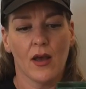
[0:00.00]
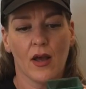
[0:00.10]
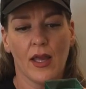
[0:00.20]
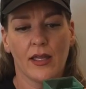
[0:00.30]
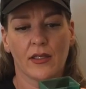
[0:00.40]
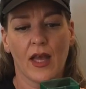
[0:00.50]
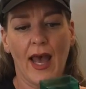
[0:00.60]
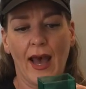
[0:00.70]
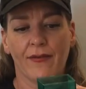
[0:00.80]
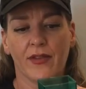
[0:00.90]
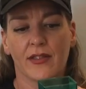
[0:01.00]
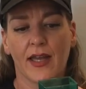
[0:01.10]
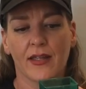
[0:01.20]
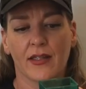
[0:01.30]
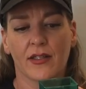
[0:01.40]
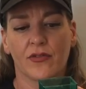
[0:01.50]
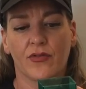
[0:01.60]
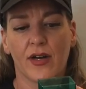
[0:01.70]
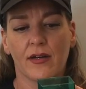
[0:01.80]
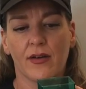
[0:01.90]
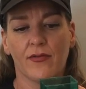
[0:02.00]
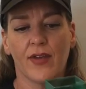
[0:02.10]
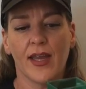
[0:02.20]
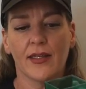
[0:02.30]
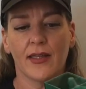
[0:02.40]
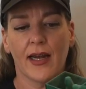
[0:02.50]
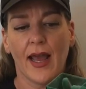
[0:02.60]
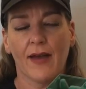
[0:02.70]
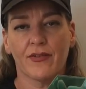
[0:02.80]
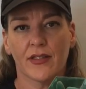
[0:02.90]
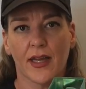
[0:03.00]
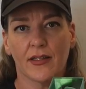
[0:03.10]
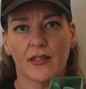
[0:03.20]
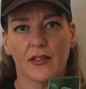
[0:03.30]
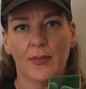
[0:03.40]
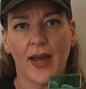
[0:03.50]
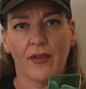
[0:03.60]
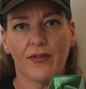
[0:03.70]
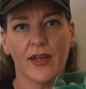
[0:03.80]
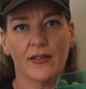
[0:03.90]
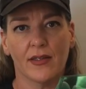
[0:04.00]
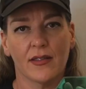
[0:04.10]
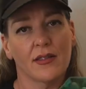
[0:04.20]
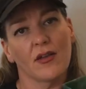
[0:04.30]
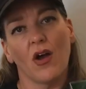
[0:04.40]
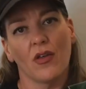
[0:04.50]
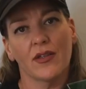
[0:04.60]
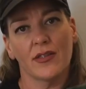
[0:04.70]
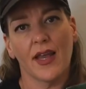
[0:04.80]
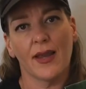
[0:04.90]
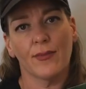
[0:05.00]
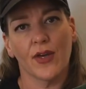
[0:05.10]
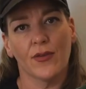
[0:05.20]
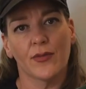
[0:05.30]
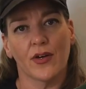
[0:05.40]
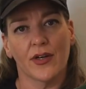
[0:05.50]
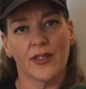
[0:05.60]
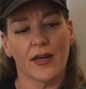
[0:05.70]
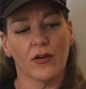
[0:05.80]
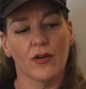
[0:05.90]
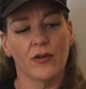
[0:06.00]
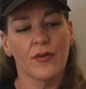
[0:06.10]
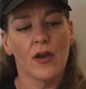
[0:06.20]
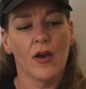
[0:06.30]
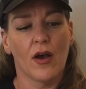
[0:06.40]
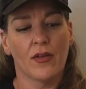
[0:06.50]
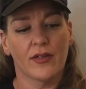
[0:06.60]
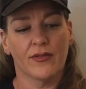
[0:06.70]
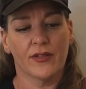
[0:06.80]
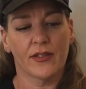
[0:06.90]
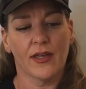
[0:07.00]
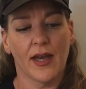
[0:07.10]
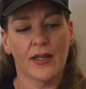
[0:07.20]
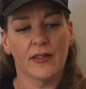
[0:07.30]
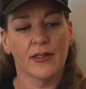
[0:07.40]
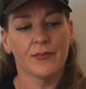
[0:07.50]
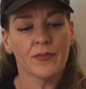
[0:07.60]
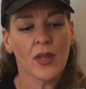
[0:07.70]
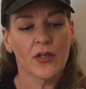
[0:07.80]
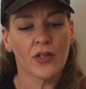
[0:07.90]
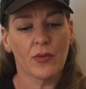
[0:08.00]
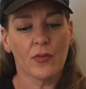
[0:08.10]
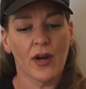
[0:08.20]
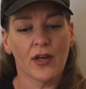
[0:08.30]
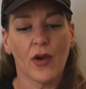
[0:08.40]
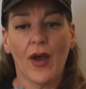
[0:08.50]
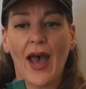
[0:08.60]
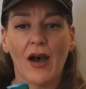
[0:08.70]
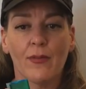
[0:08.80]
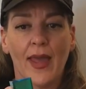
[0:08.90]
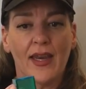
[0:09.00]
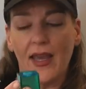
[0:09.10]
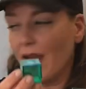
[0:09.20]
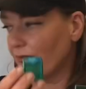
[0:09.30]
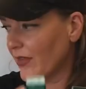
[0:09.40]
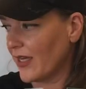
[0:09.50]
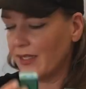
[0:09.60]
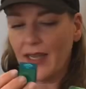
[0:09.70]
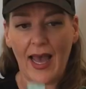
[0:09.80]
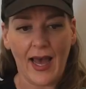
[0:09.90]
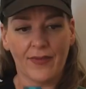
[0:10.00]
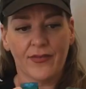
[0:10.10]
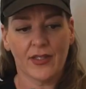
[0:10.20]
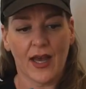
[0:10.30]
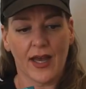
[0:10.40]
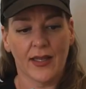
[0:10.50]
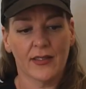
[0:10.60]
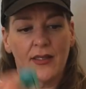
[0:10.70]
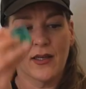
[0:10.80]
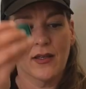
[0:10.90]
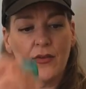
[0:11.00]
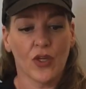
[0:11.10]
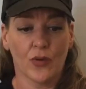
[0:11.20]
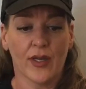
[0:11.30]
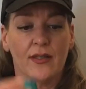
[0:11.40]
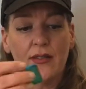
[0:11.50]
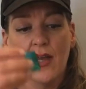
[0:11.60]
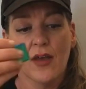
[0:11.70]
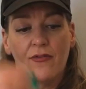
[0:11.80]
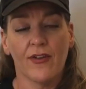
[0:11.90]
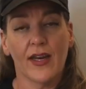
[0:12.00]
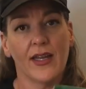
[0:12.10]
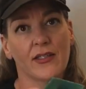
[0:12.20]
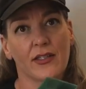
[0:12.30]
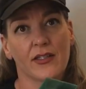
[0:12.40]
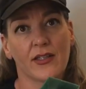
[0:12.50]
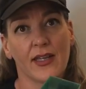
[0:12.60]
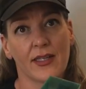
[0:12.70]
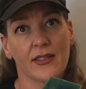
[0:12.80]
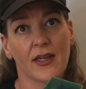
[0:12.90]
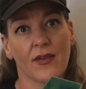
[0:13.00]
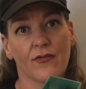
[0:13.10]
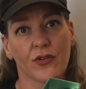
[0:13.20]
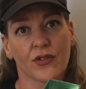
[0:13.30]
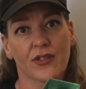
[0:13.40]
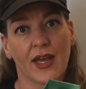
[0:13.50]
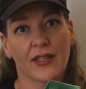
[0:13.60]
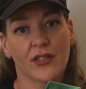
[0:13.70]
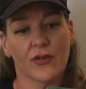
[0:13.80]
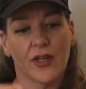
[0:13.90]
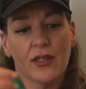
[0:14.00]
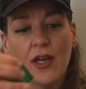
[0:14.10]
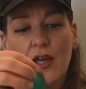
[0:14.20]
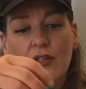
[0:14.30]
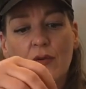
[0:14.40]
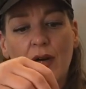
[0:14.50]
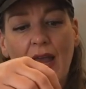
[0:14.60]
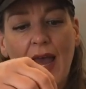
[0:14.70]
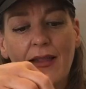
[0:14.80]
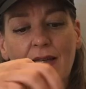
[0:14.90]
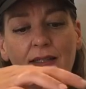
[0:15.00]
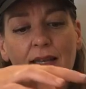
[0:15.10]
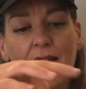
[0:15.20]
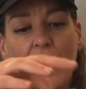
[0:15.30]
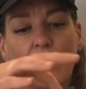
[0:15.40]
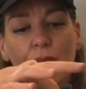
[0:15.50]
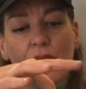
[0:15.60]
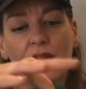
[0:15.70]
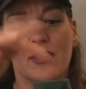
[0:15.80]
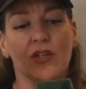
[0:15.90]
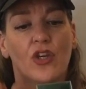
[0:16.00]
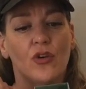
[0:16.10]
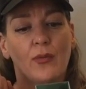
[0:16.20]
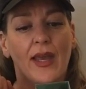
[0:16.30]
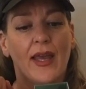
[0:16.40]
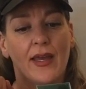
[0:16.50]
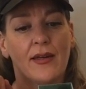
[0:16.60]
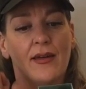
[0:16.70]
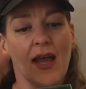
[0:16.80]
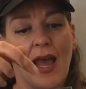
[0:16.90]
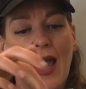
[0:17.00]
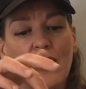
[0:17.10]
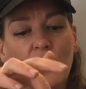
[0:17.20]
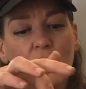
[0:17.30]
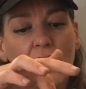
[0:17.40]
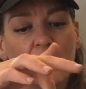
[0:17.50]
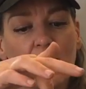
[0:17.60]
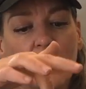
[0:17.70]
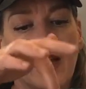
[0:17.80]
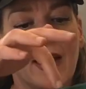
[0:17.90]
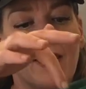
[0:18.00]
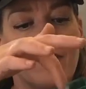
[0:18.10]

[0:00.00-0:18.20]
It's half the size of this front face and a half the size of this back face. Since it's all the same, cubes are identical, all the different sides. So we want to know how many of these half-size units fit into this full-size unit. So when I add these in, I can put this cube in, and you can look at it